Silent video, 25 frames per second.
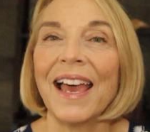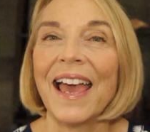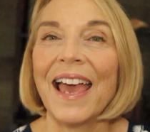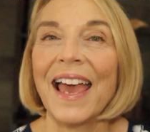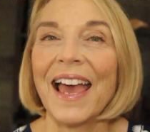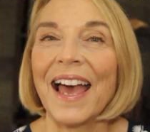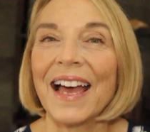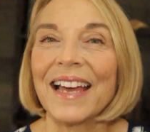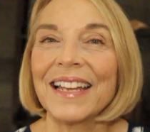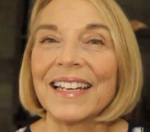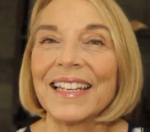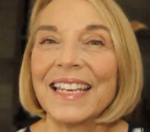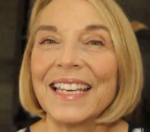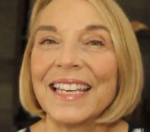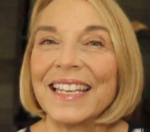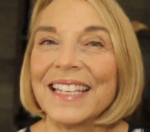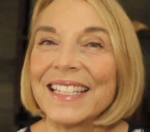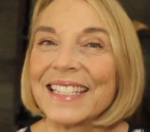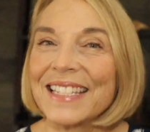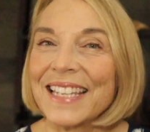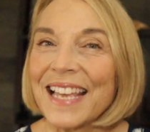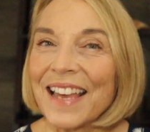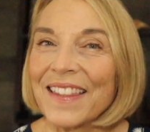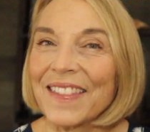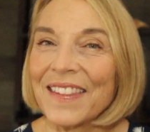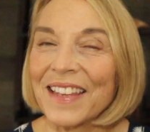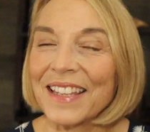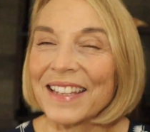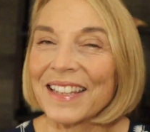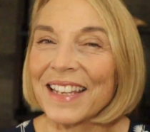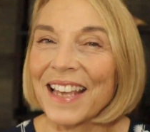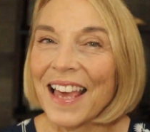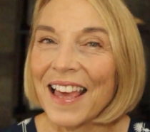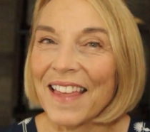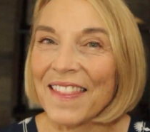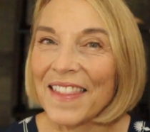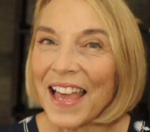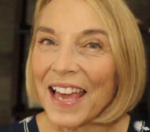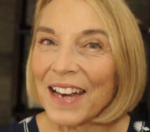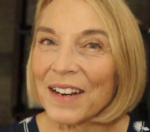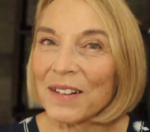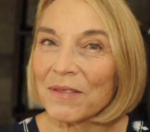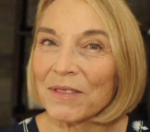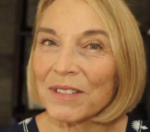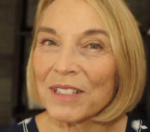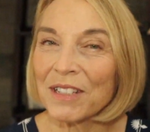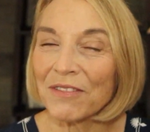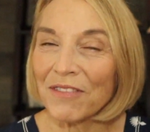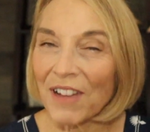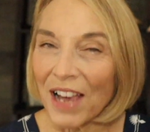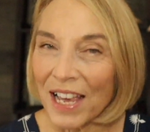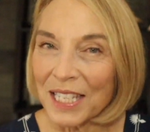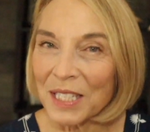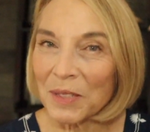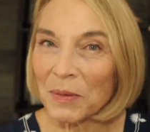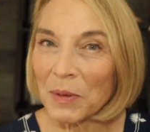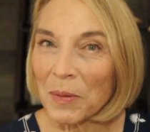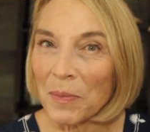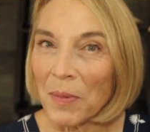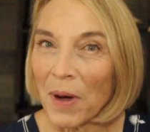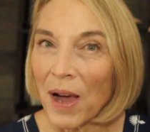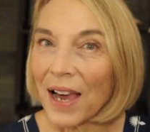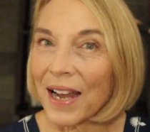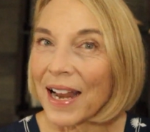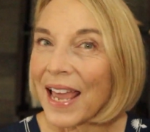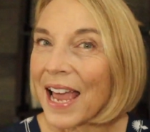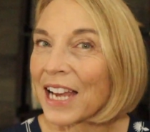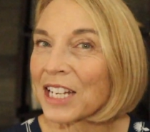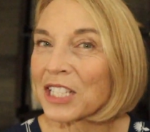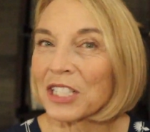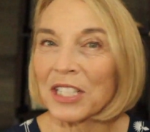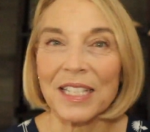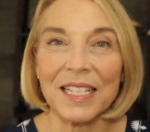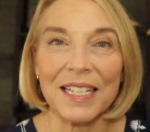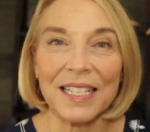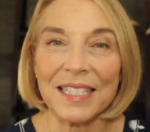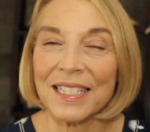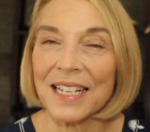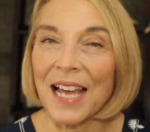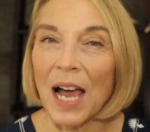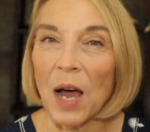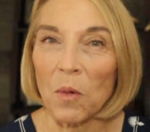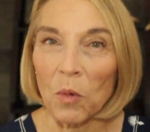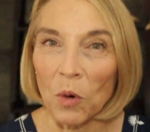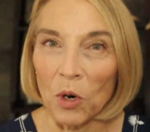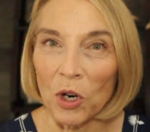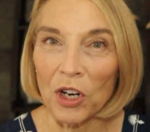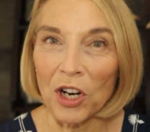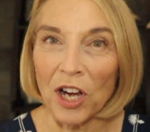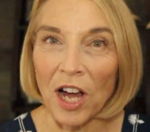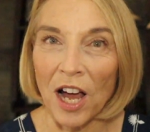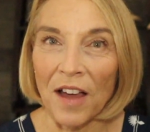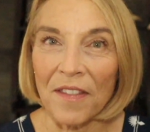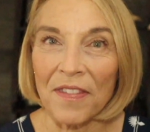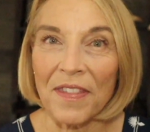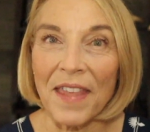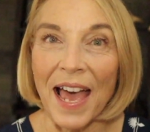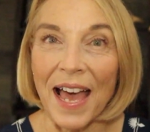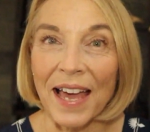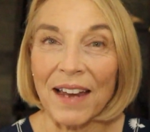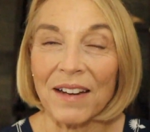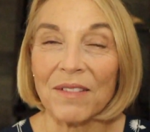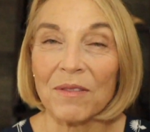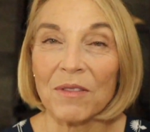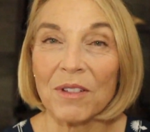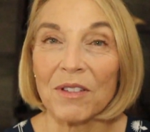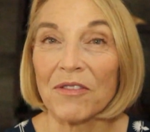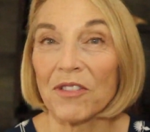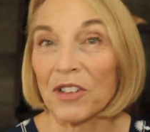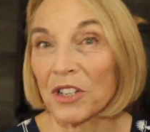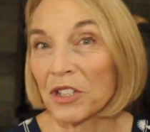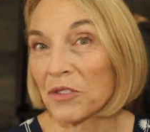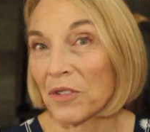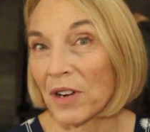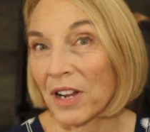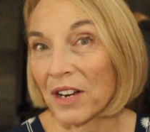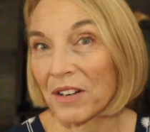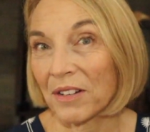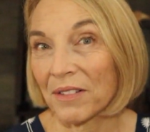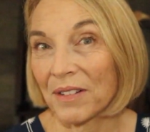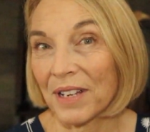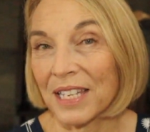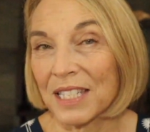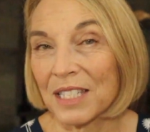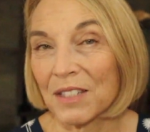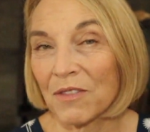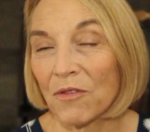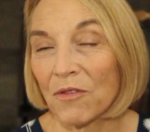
and he said that that device we bought actually does not work on that refrigerator. It's